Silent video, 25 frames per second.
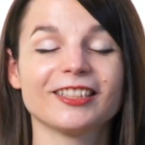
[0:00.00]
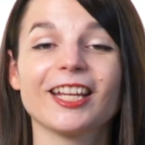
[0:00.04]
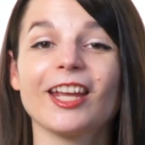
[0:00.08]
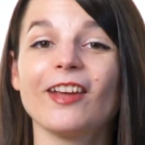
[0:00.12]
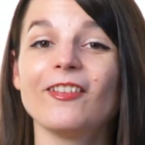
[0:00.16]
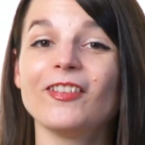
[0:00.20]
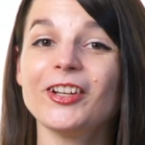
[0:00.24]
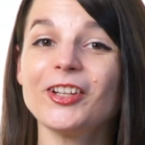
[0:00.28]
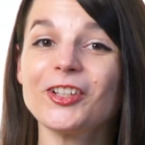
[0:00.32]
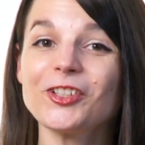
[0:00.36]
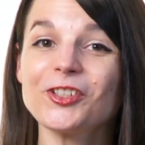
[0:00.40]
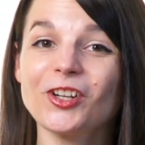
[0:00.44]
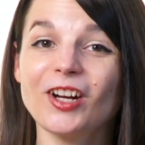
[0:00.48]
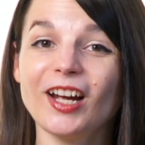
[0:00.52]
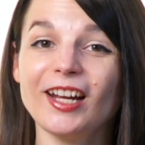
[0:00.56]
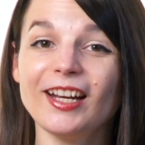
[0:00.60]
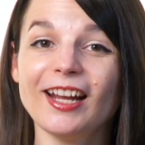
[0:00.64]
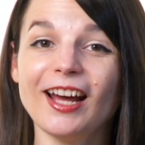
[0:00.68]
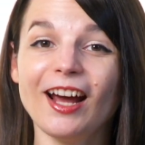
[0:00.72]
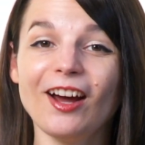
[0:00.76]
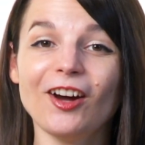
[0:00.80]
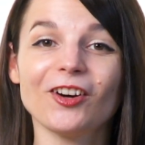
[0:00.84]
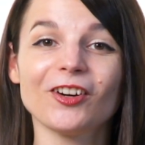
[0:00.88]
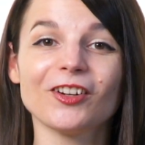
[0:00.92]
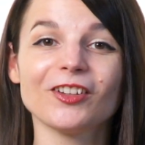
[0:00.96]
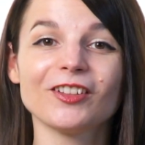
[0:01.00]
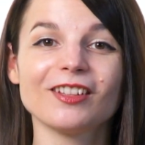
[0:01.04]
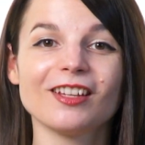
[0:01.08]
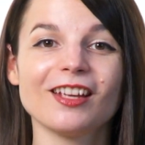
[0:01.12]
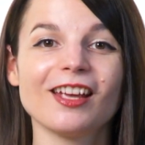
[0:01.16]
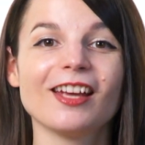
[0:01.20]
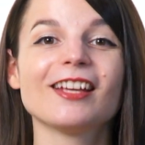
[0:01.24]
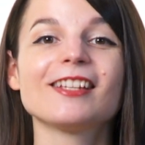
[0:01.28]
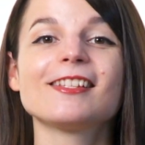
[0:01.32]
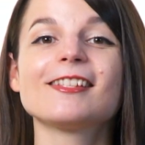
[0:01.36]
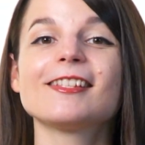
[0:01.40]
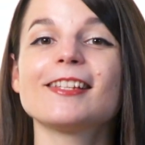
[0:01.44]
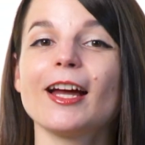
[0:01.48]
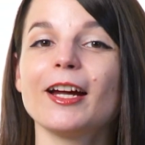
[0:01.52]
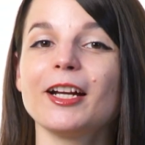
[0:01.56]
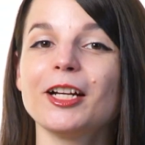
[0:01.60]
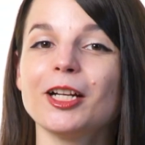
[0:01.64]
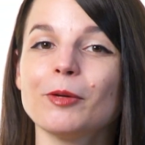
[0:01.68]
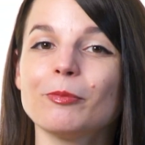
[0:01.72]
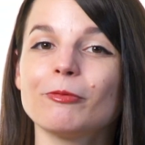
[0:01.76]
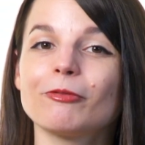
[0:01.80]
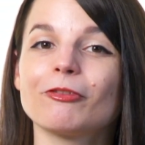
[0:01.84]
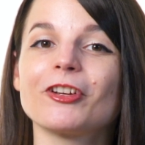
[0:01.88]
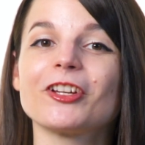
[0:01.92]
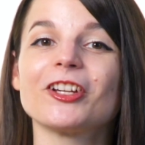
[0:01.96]
Give it a try now. Sign
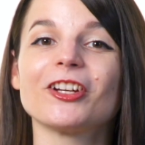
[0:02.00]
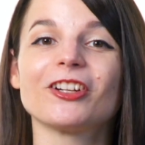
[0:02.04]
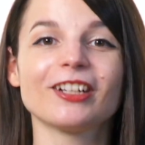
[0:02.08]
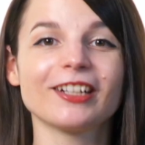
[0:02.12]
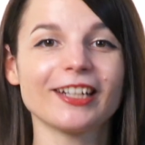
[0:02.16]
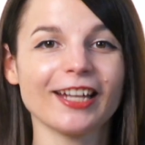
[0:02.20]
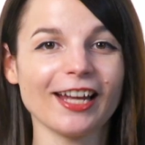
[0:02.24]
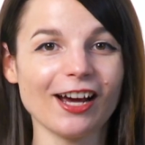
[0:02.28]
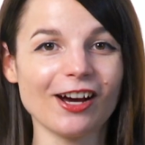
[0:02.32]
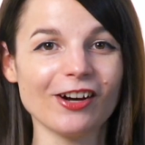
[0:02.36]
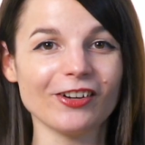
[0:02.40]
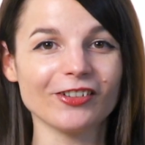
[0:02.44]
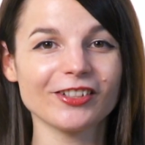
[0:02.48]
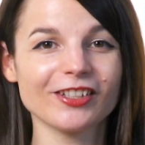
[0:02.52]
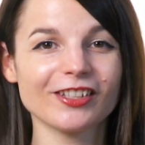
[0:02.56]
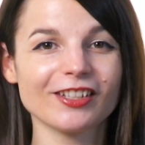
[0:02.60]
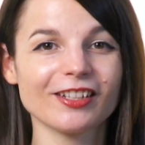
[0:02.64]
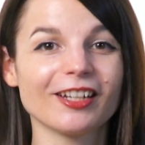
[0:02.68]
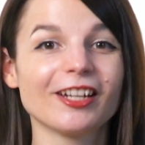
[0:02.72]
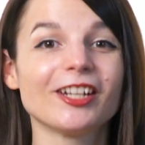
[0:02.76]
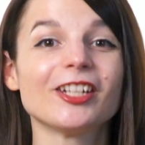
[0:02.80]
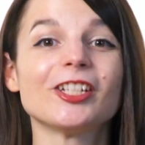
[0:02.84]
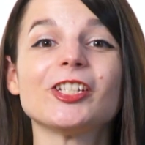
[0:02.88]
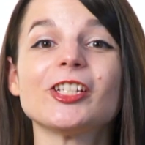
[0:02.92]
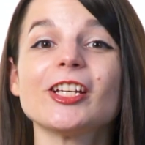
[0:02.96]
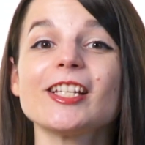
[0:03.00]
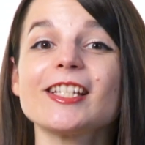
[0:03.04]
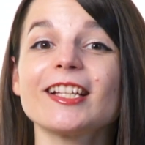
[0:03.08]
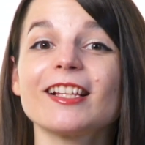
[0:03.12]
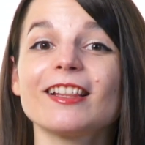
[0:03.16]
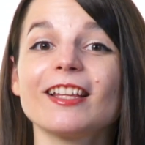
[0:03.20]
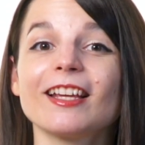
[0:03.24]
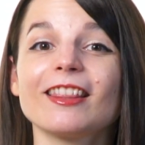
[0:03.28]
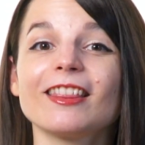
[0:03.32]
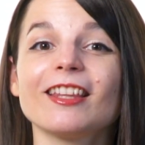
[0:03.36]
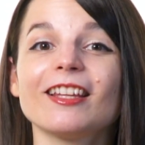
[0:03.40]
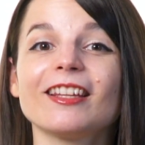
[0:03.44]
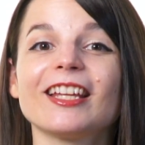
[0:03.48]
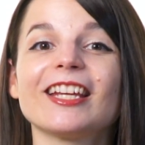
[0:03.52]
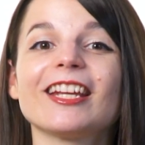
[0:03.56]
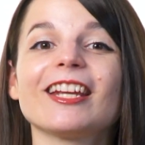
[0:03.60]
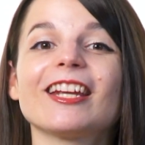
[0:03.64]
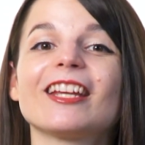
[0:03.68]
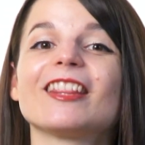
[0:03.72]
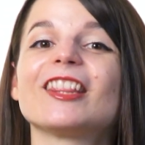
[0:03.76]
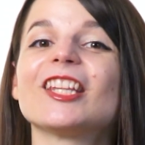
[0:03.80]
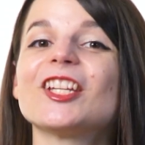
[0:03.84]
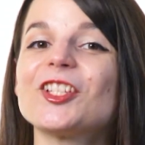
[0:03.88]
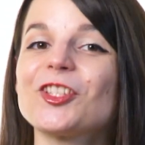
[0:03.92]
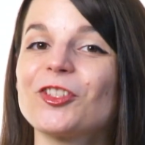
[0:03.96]
up for your account. Just click the link
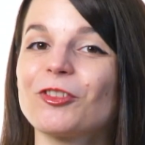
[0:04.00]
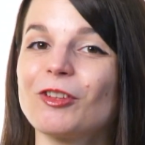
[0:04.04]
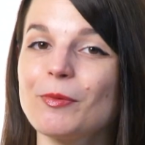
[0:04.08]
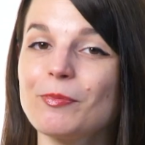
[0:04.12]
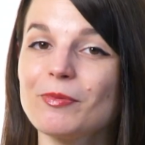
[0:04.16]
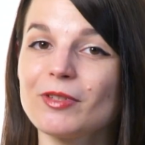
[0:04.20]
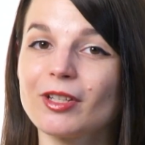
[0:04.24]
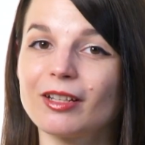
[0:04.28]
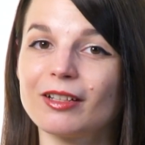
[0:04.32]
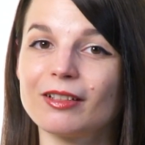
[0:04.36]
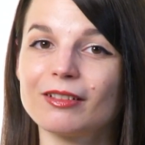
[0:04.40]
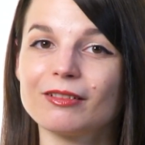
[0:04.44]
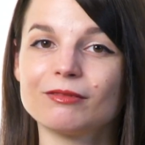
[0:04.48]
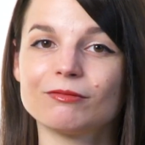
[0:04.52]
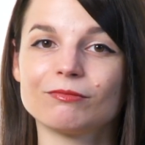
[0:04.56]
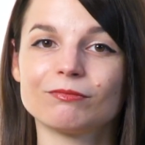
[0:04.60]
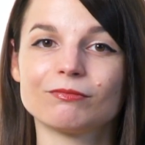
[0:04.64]
in the description.